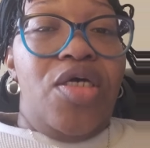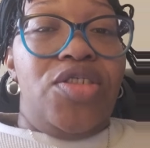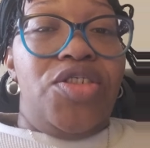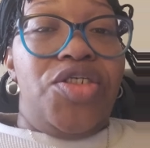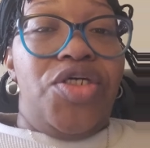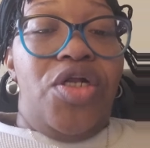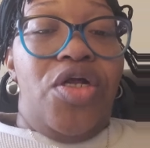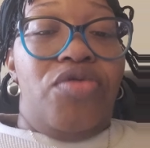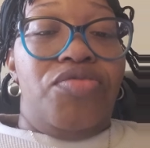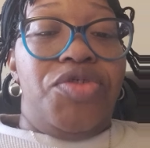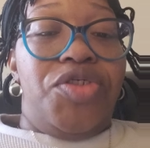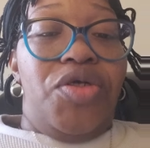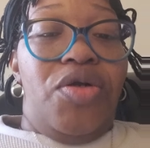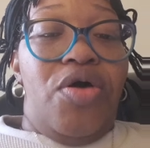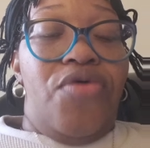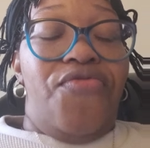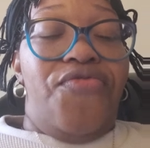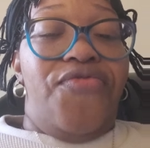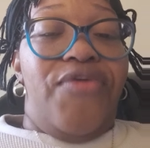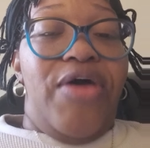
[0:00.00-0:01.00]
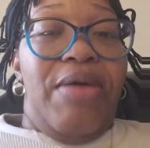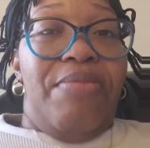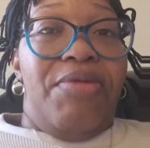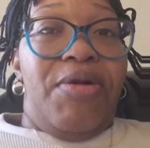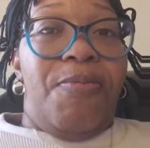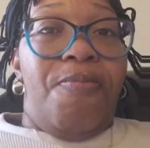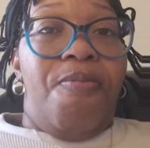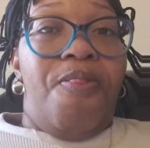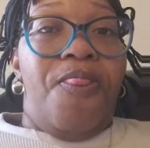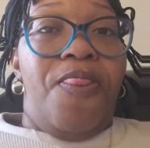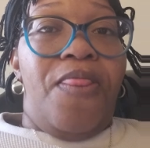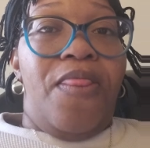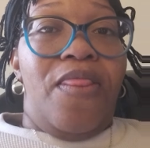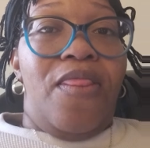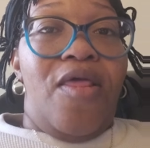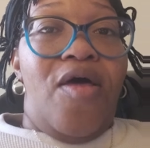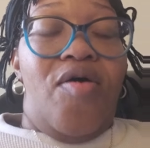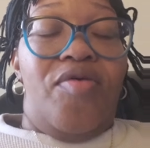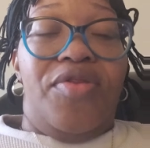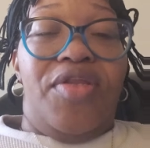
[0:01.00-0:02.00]
Shalom, shalom, family.
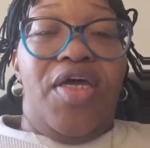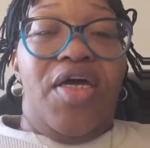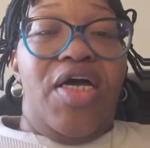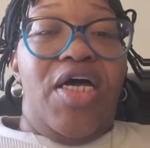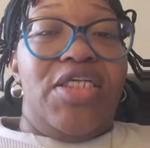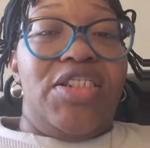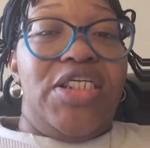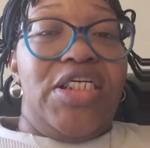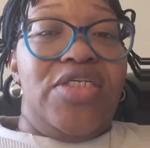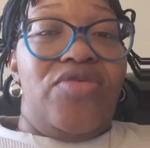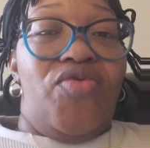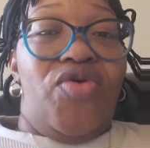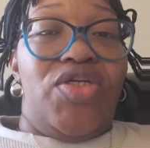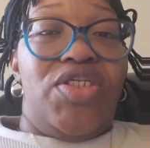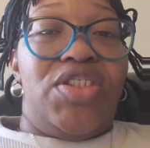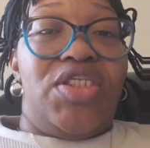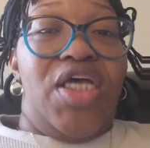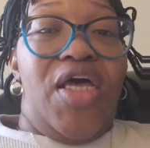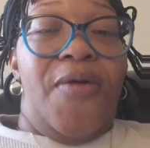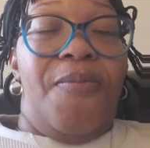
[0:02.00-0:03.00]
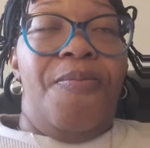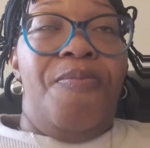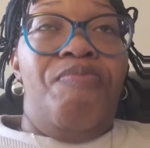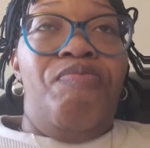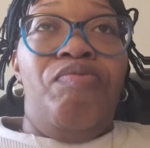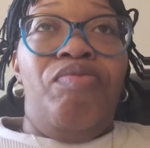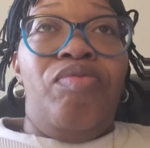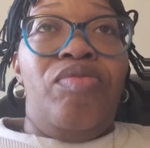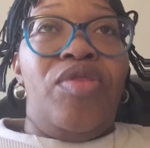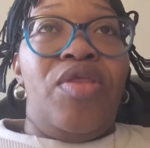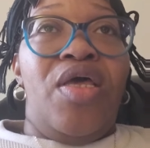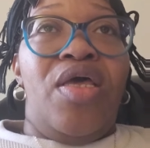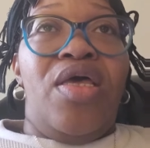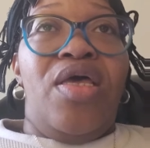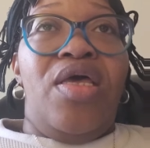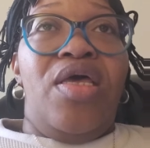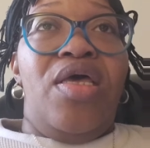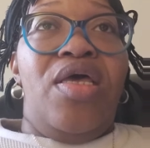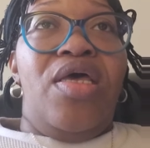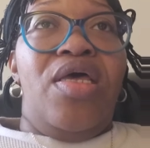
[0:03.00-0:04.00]
Only thing I just want to say
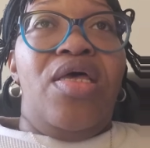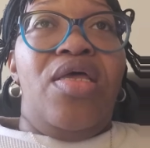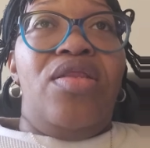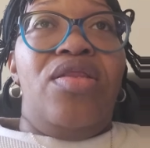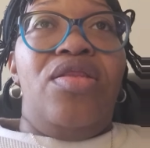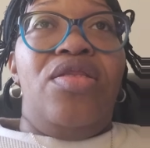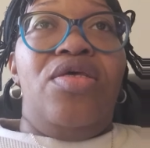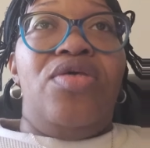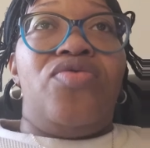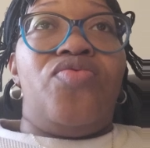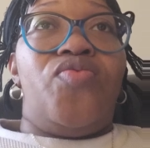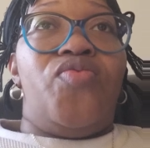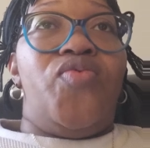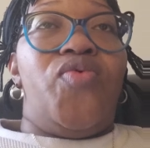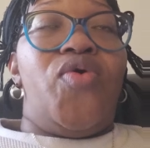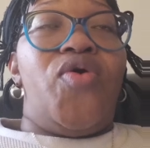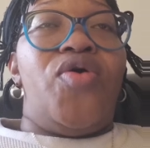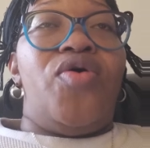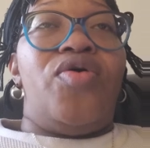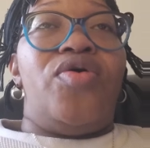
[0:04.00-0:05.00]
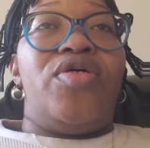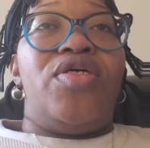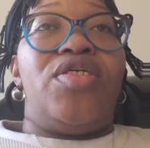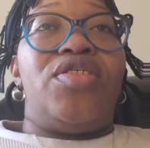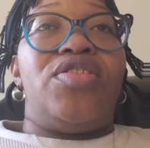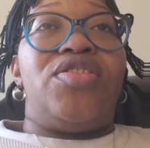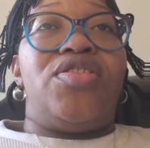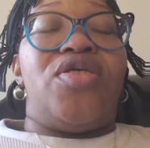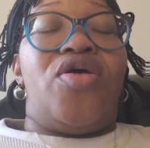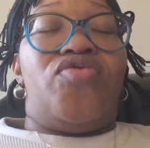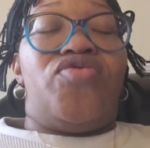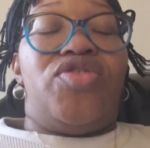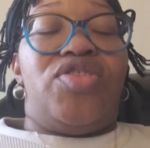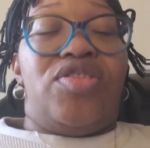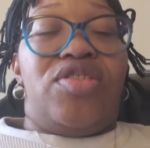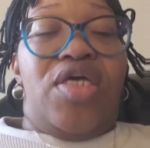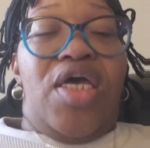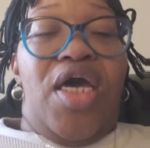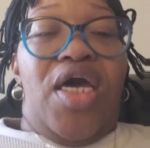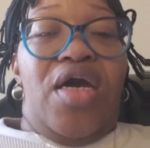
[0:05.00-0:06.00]
this world is so
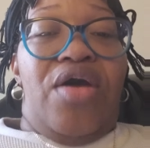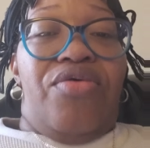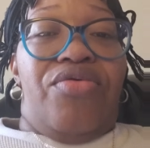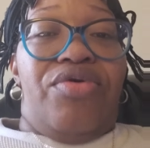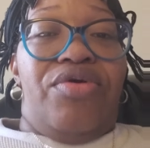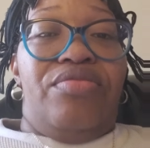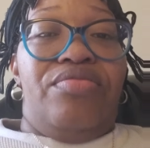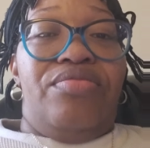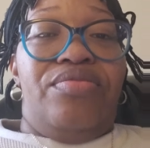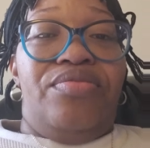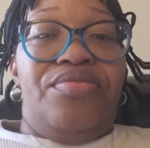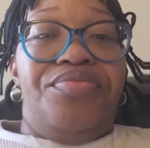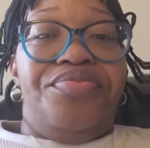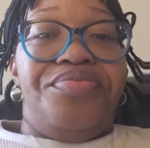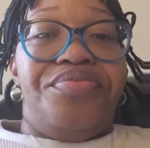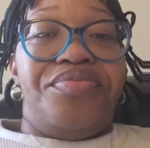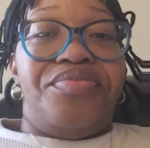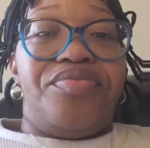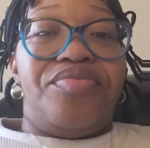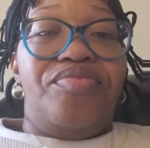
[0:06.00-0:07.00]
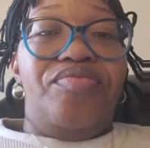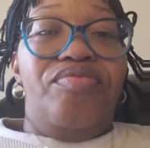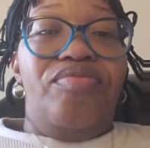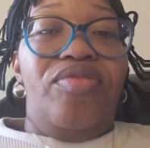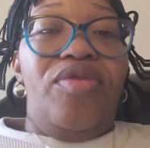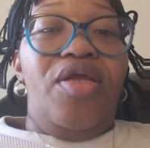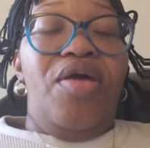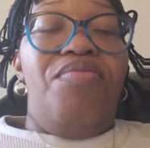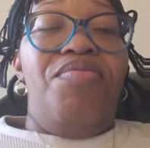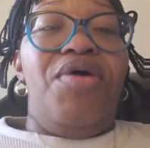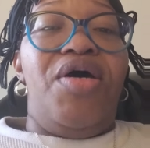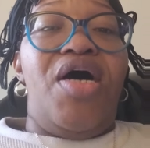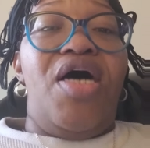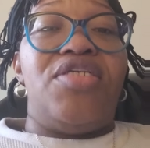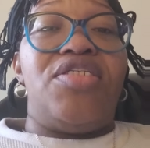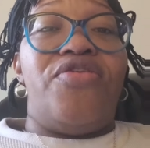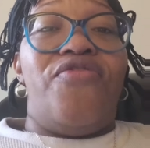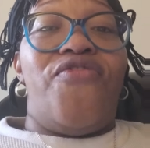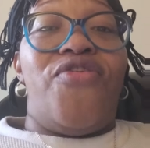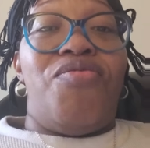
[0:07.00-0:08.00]
scary
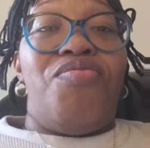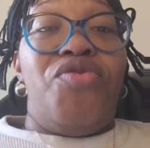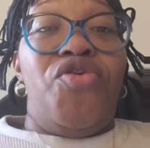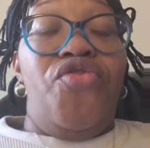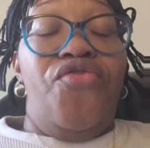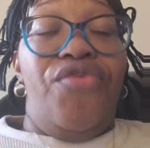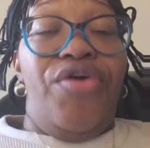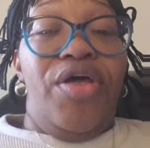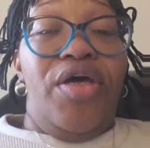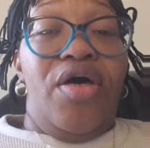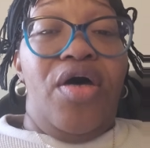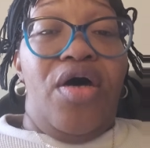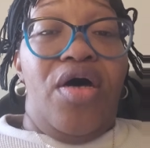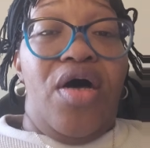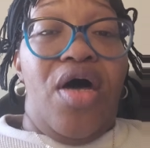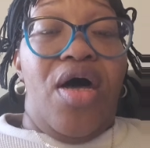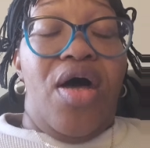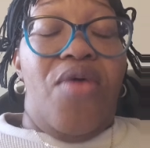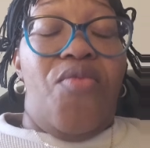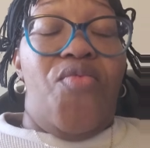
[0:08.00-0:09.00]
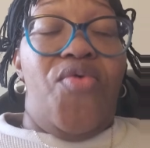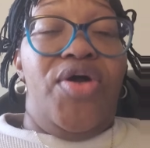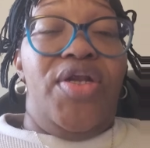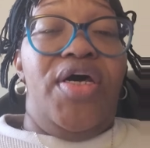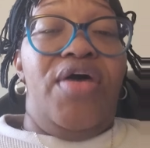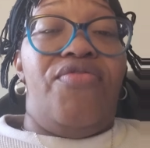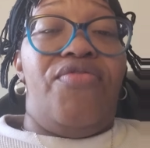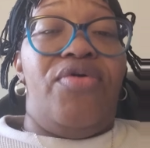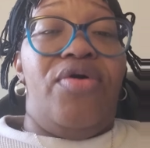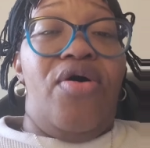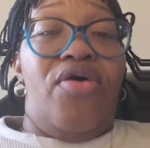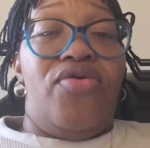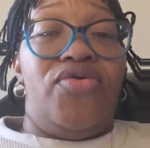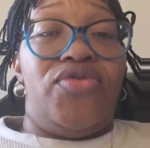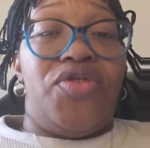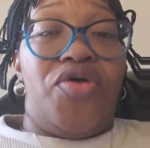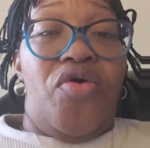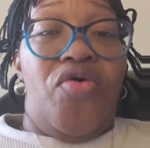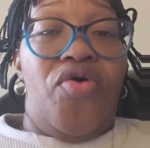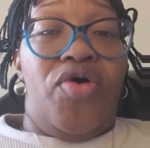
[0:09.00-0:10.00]
because of a movie, uh, whatever
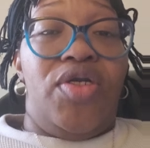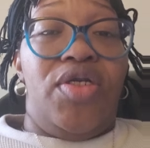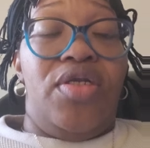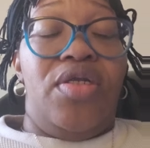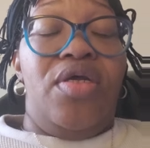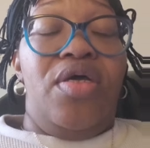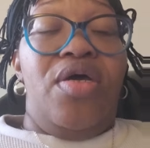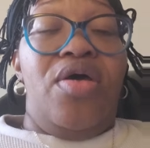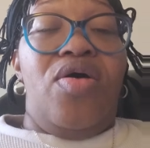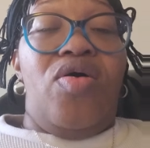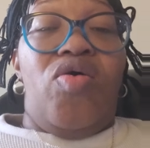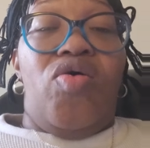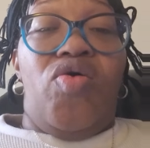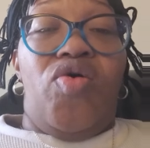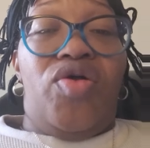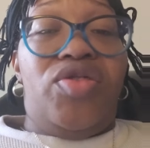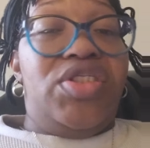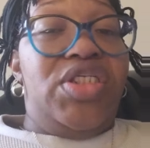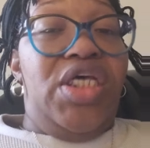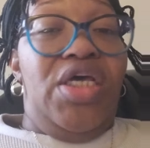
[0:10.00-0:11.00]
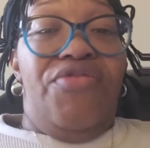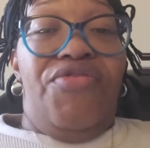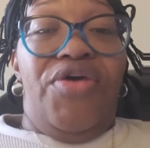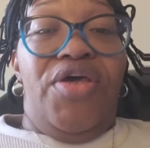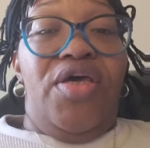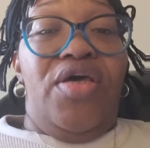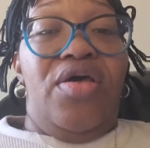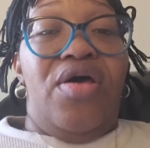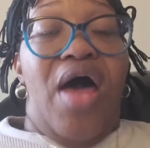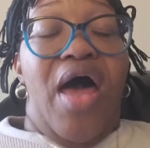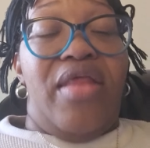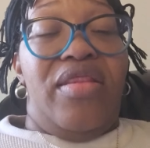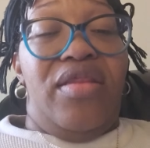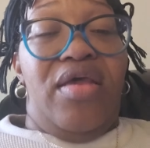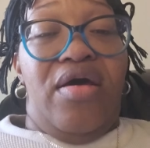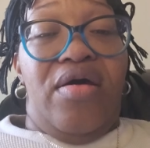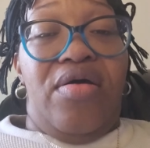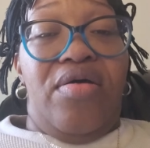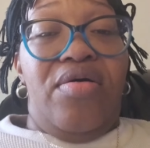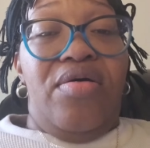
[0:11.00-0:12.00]
goes on on TV out
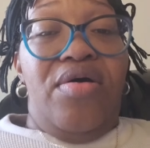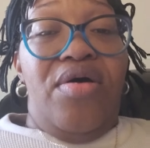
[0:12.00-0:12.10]
there.